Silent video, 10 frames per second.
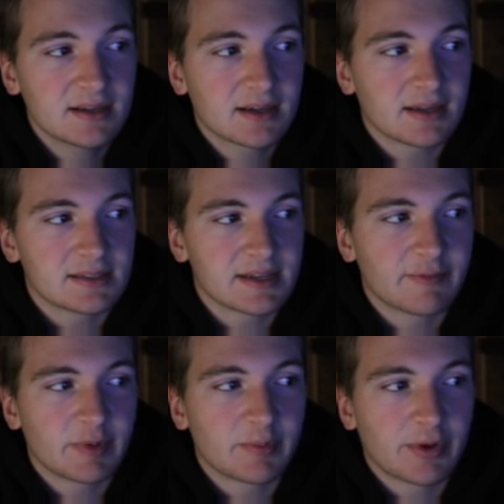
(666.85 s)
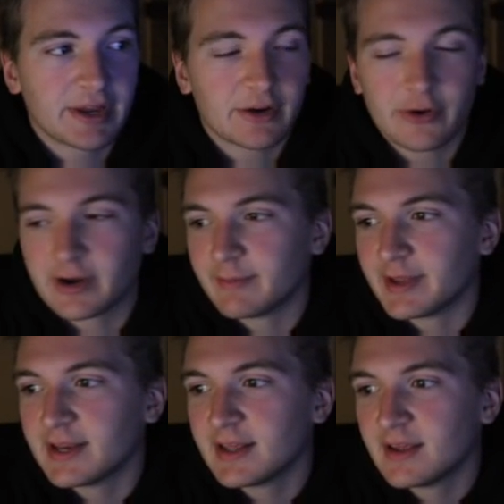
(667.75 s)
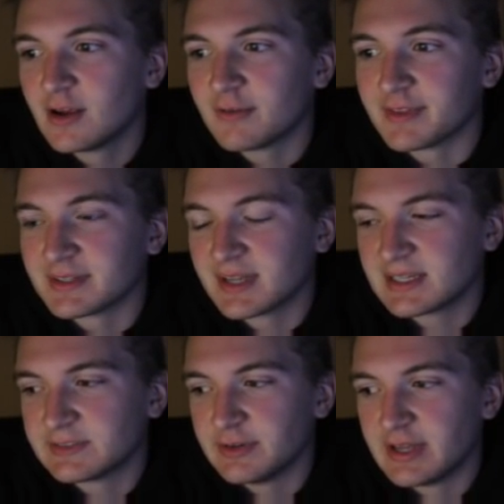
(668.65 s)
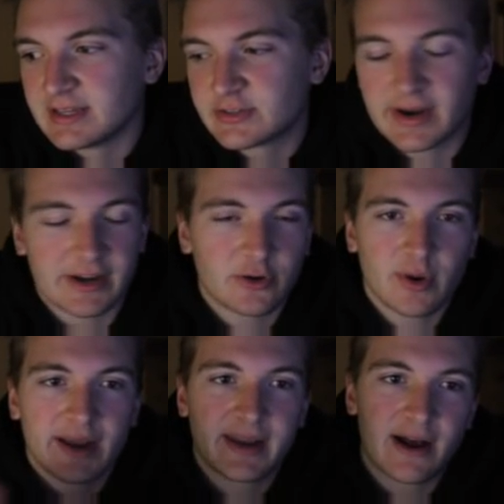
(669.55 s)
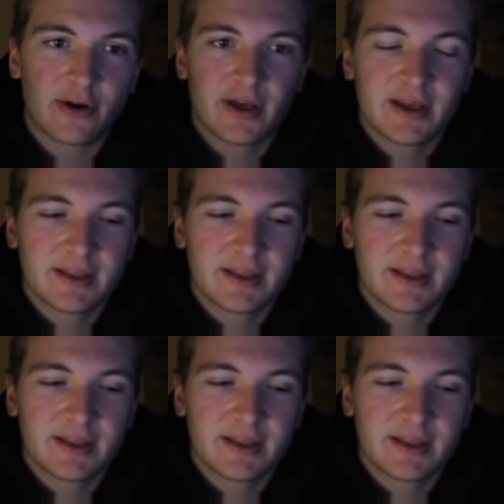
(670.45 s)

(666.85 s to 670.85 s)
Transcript: because I've been playing quite a bit over these last few days trying to grind out